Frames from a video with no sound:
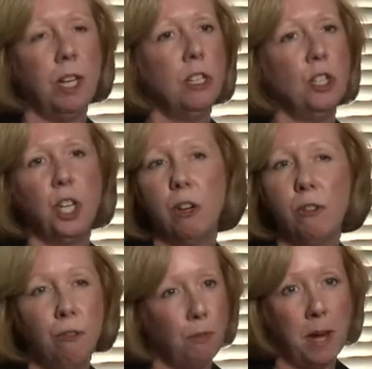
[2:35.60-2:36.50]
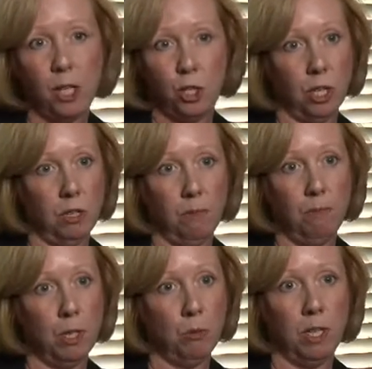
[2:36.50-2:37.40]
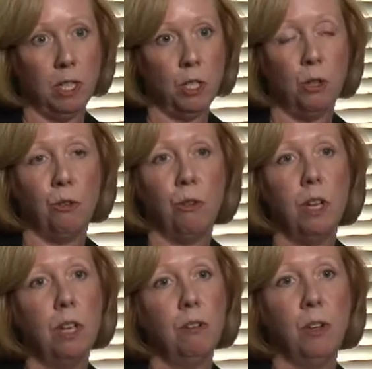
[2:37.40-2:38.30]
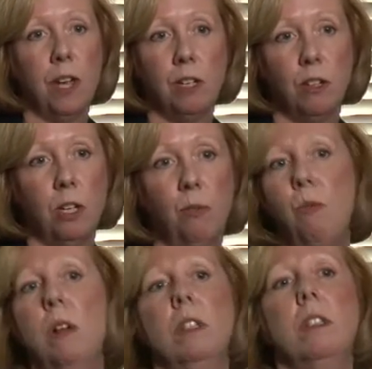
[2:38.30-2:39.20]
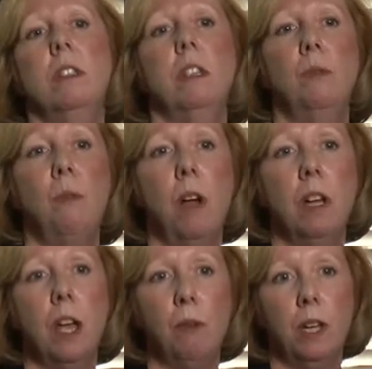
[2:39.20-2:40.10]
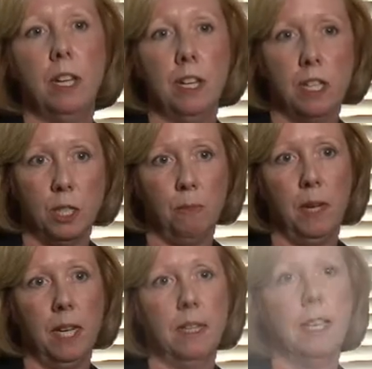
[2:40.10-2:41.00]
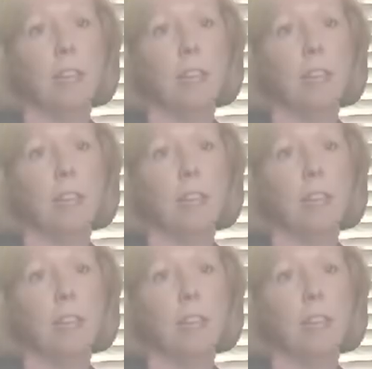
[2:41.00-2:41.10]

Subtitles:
I wanted to share information between the 2. If you entered it once in one, I wanted it to be in